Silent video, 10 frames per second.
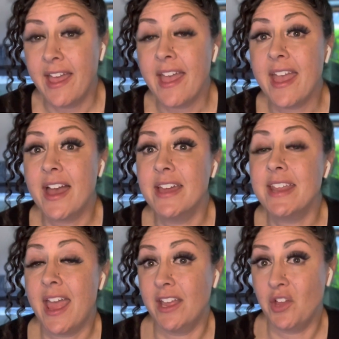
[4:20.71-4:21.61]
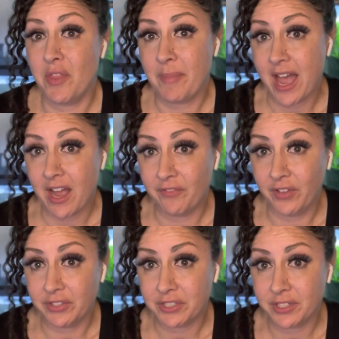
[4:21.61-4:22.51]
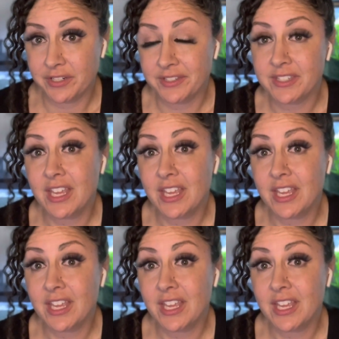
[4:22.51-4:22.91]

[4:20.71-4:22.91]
and hang on the back filters.